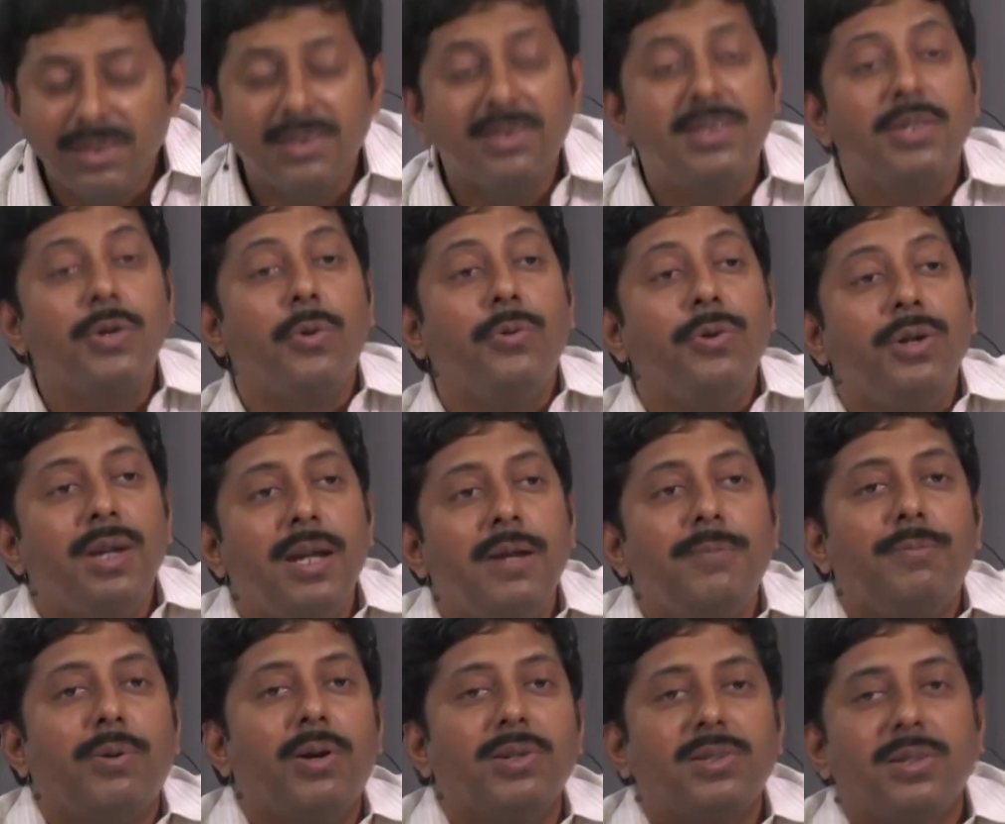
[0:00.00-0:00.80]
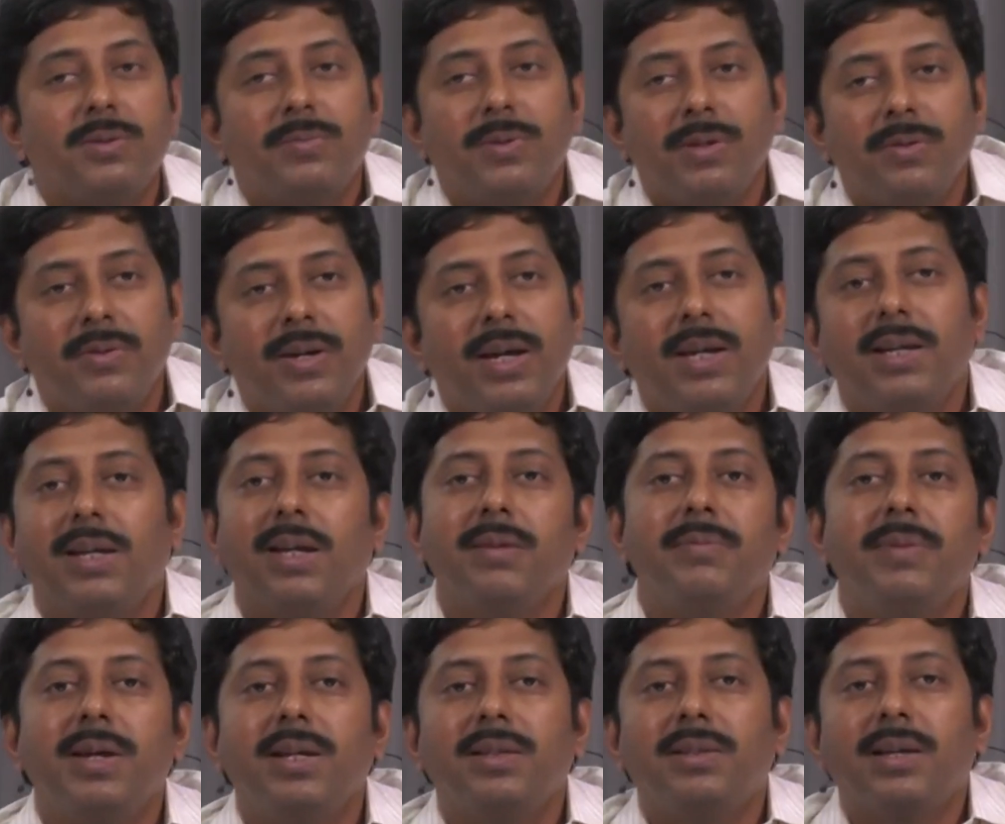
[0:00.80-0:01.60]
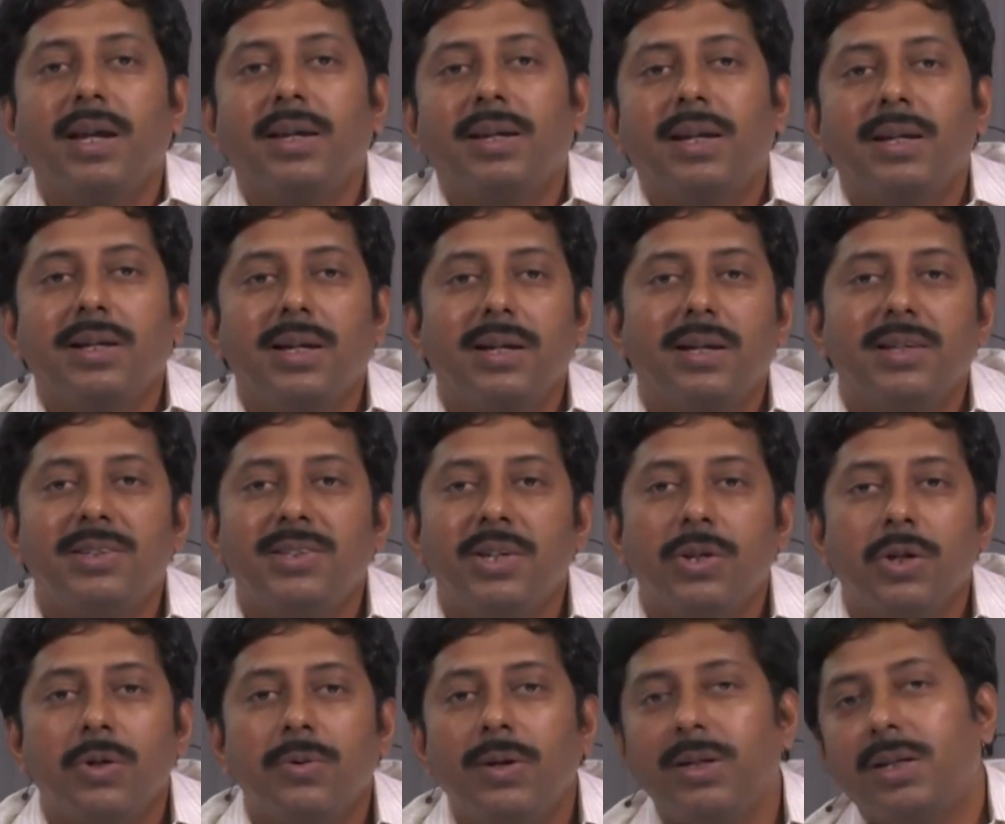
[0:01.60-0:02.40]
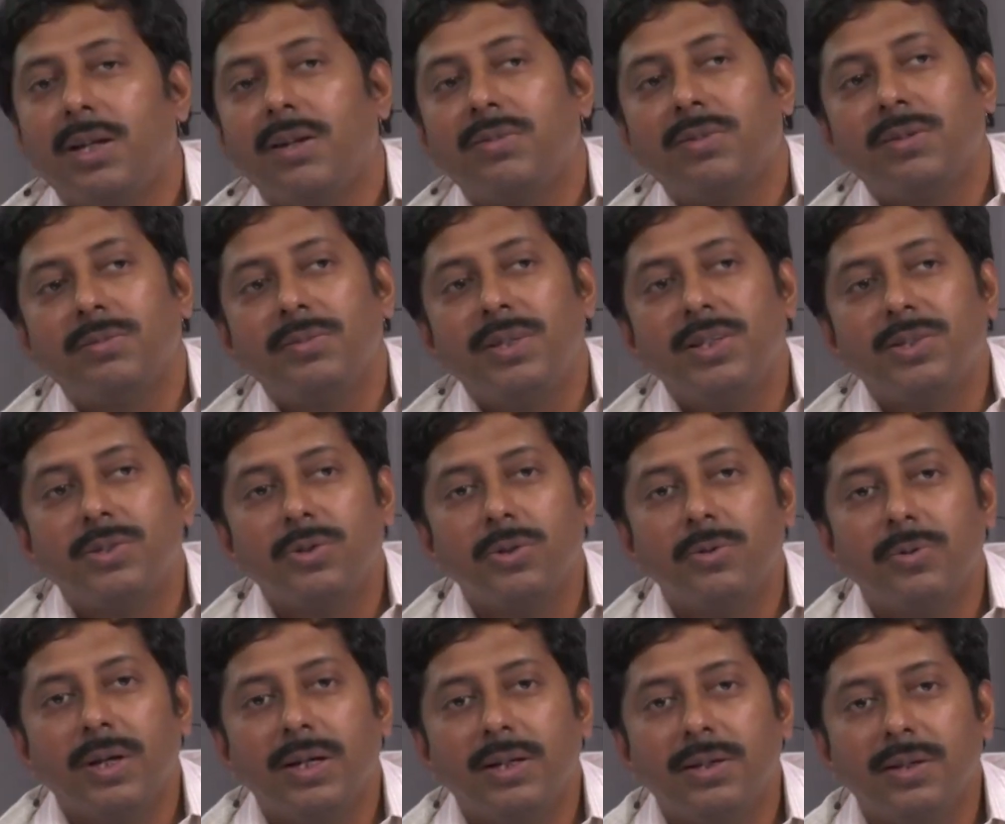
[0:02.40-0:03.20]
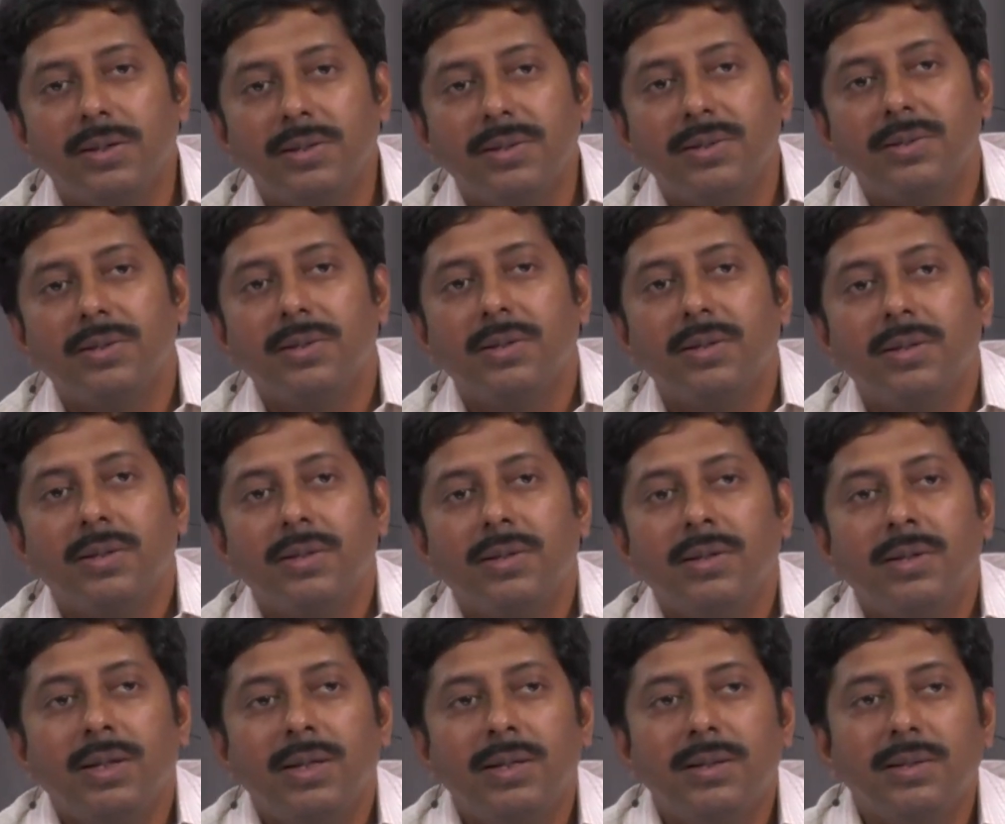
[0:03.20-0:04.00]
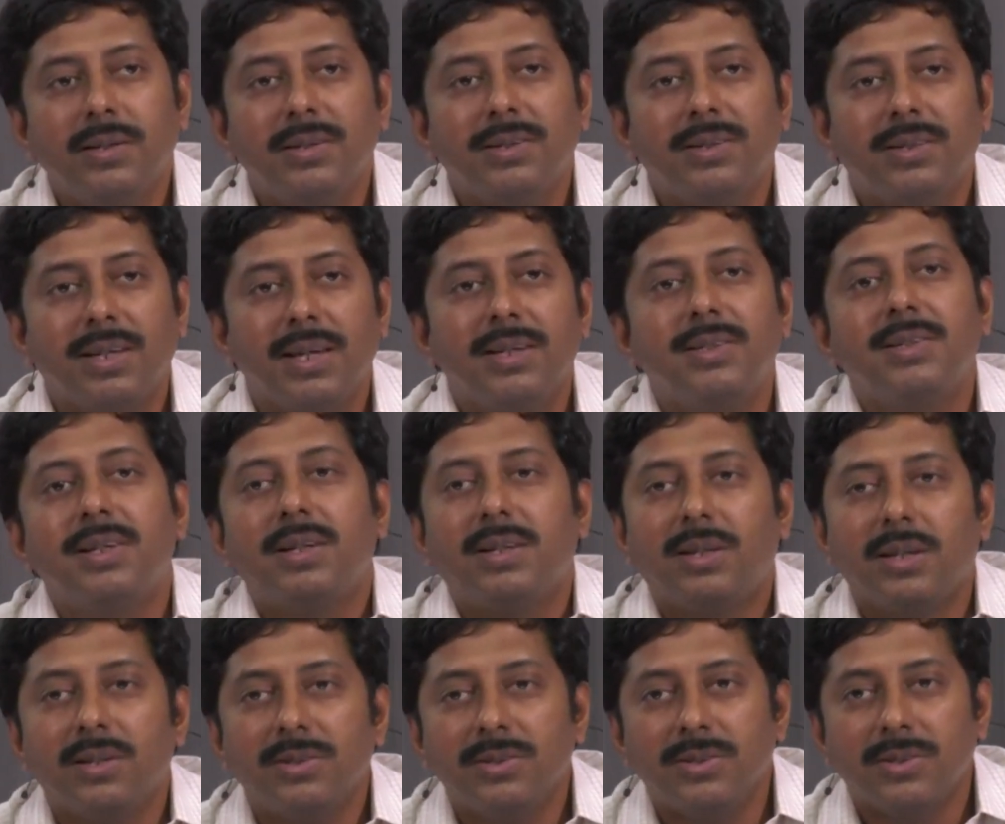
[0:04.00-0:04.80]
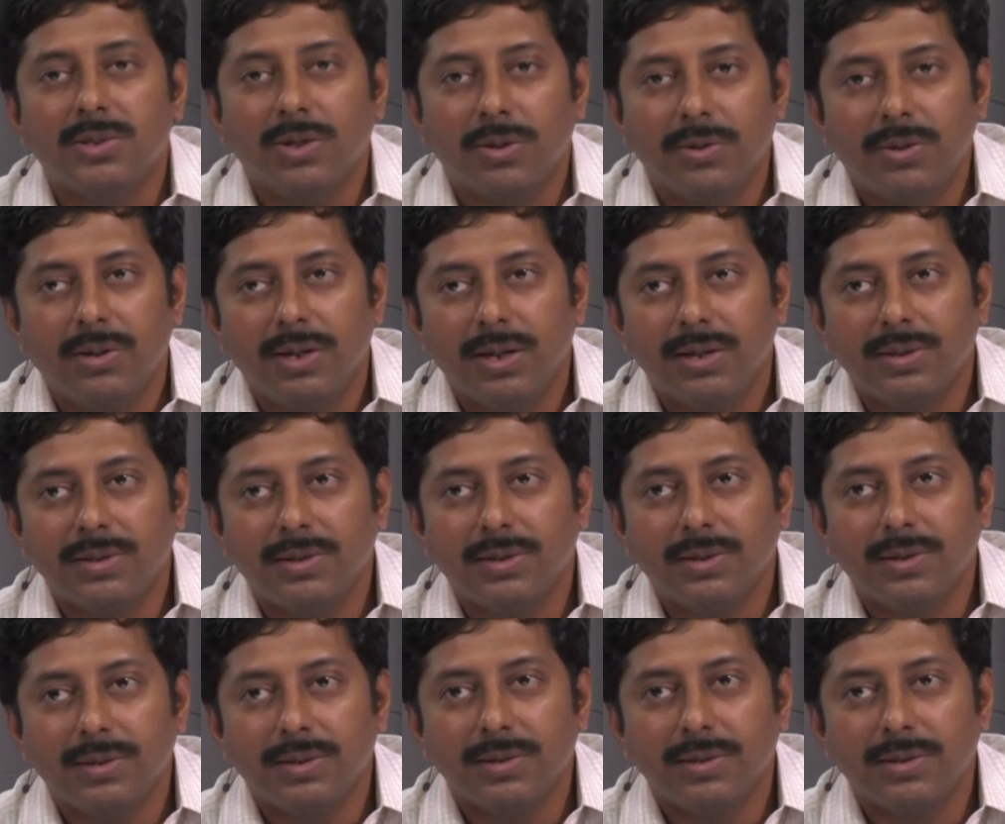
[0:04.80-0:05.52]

the only possible way I can get a 0 vector from these two vectors? In this case, it turns out yes.